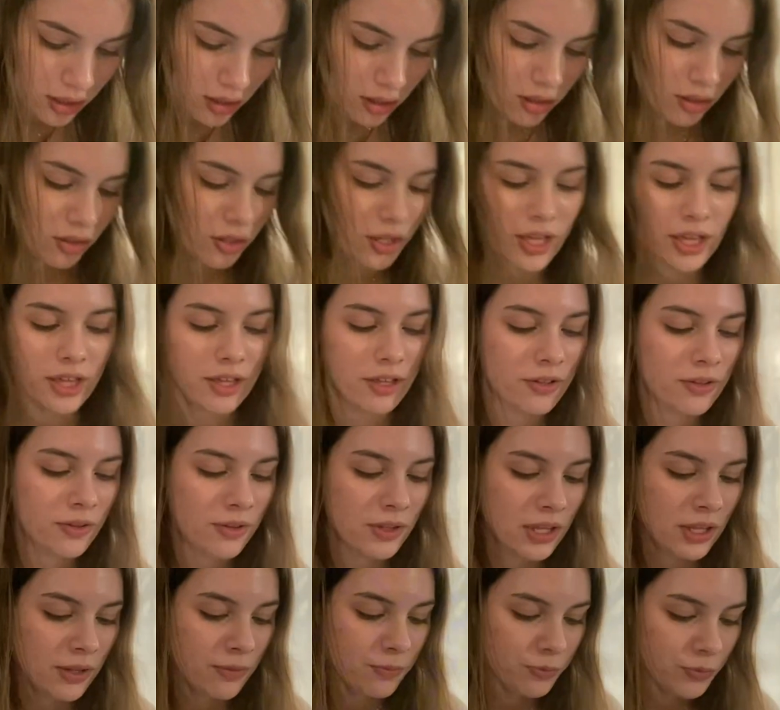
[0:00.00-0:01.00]
Okay,
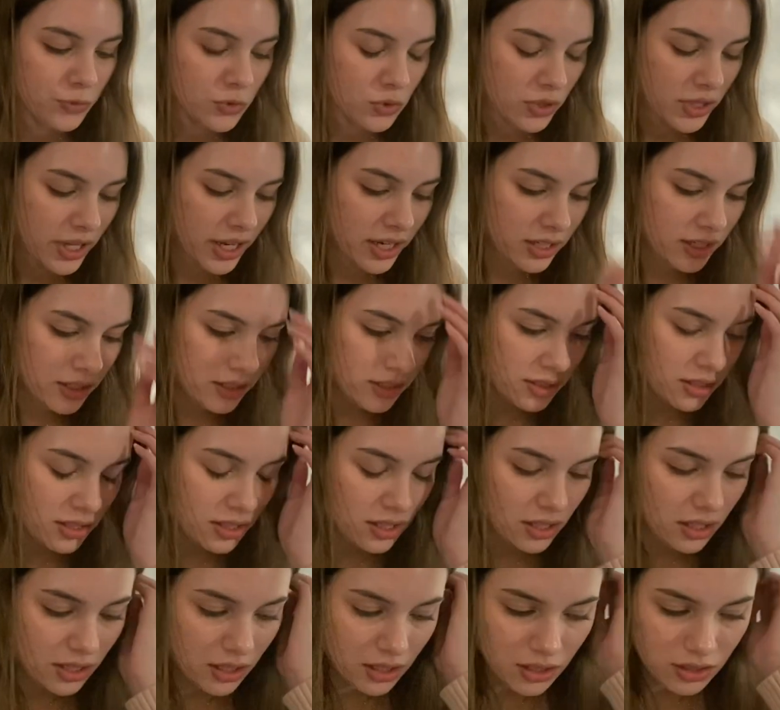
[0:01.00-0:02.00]
so that is
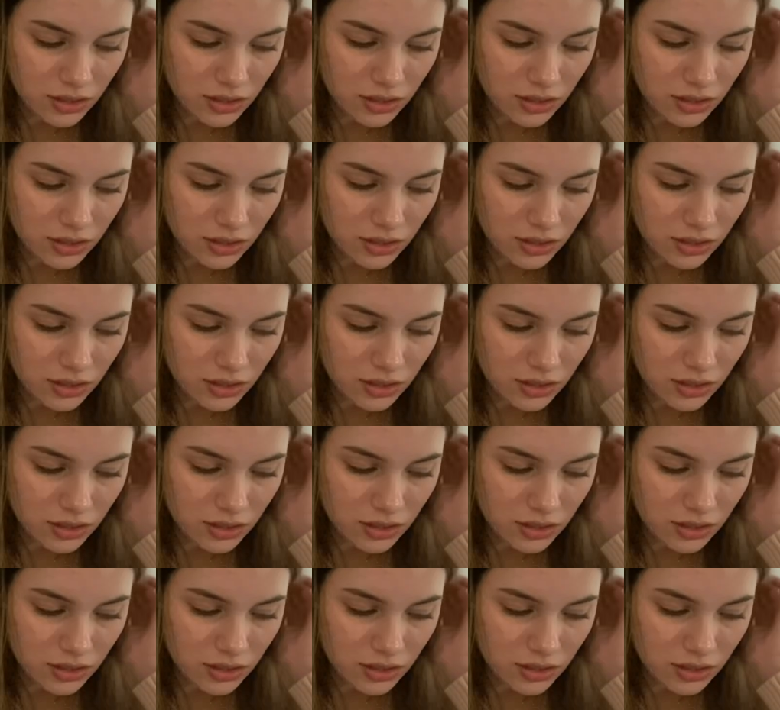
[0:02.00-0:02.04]
the